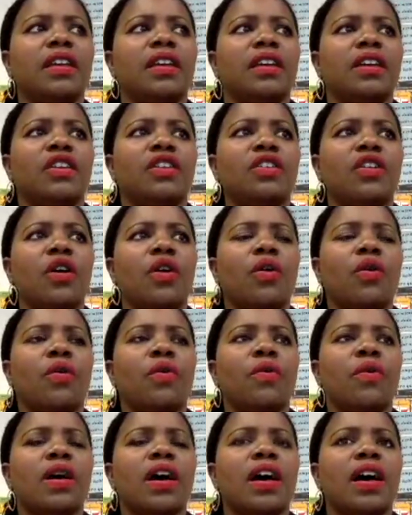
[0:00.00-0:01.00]

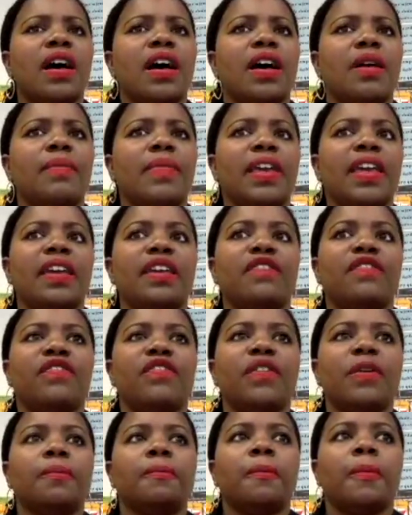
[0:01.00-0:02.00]
if
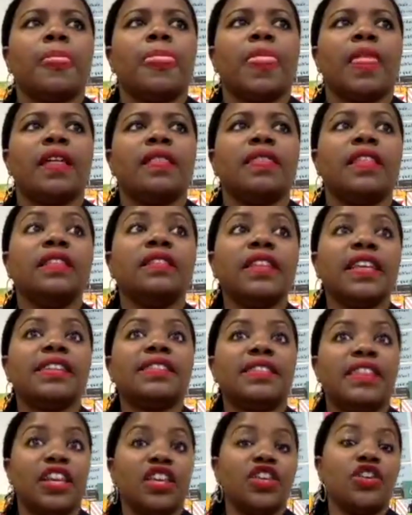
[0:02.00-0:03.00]
the
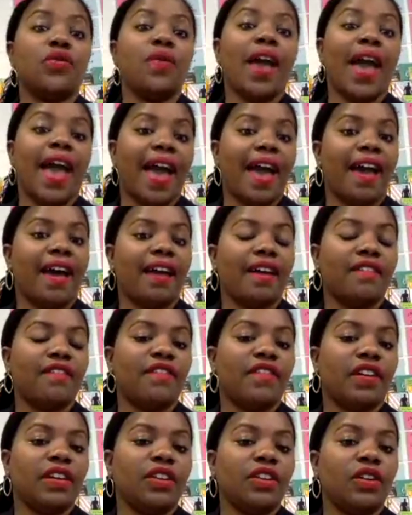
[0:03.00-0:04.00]
list that you have,
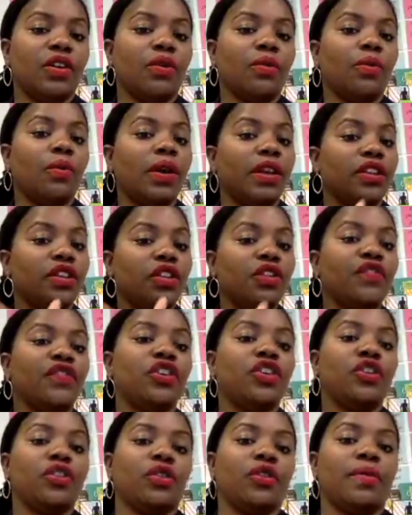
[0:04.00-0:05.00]
what you've
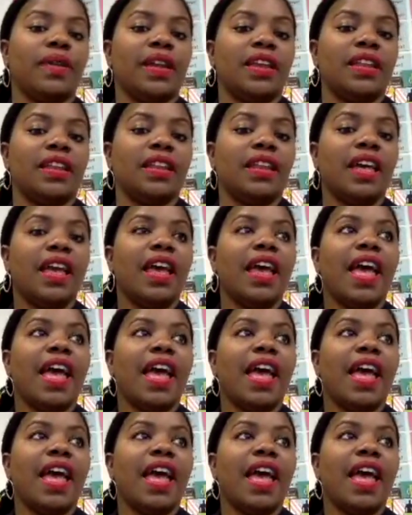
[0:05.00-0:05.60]
curated,